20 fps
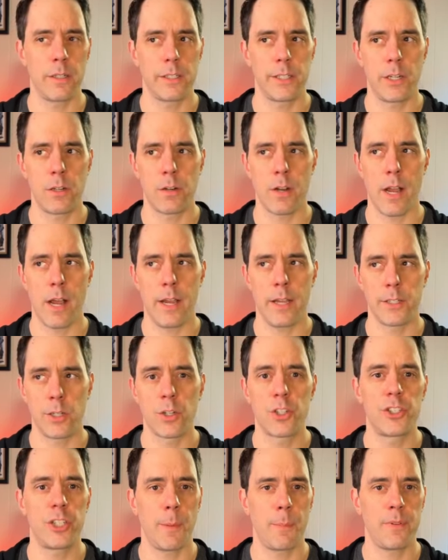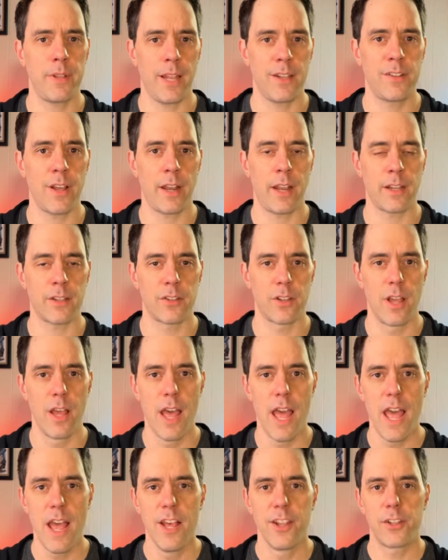chipset settings.
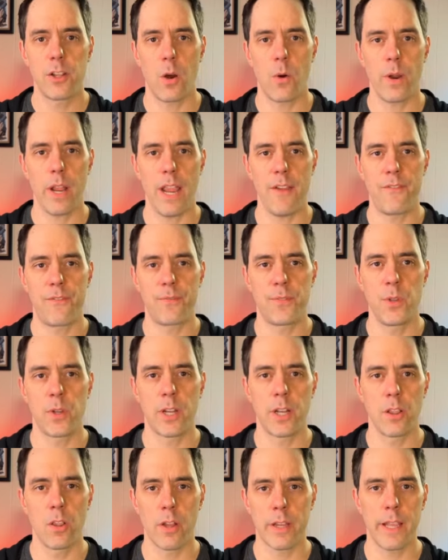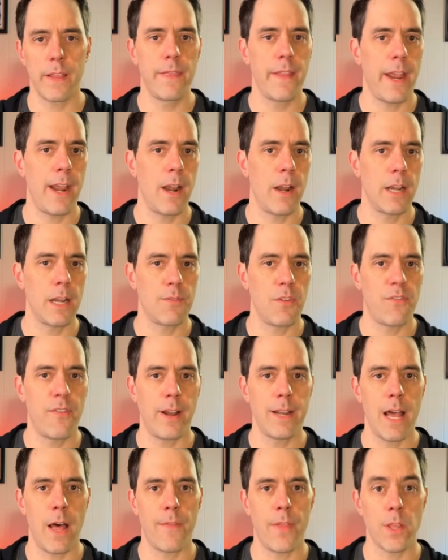So if you can look in there, and if you
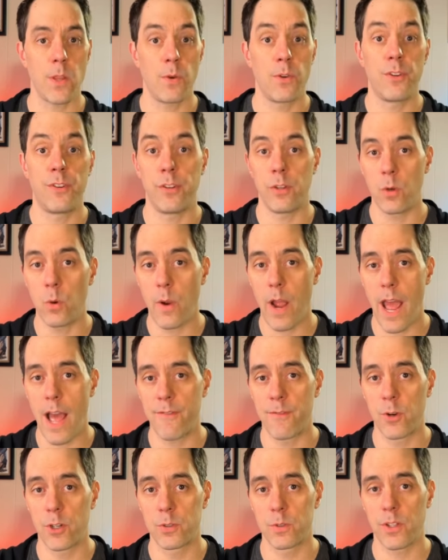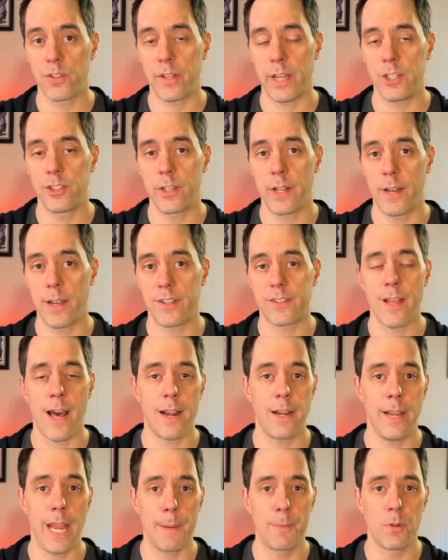find out that you do have virtualization and it's not
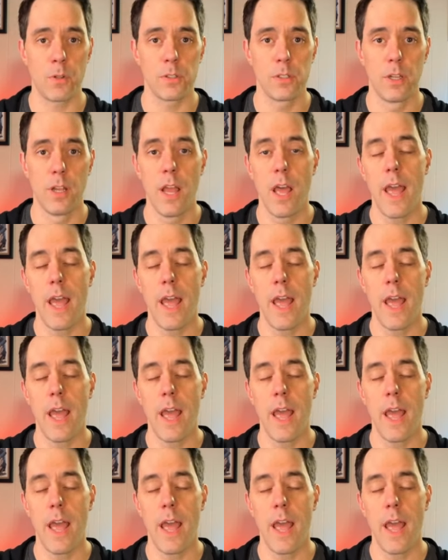enabled,